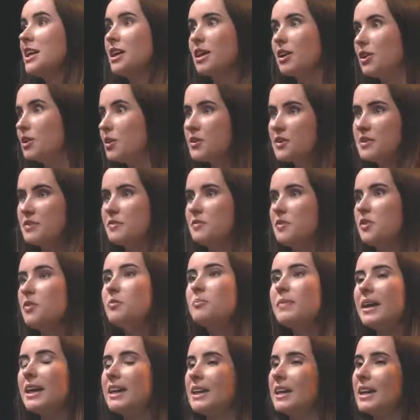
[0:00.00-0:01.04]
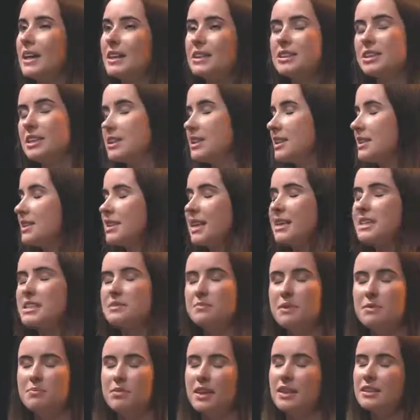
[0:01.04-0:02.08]
inclusive filmmaking, she just said to
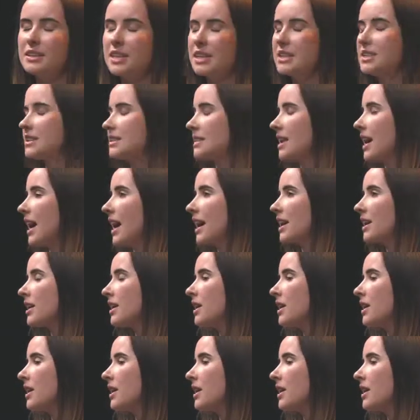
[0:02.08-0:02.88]
me bluntly, she's like,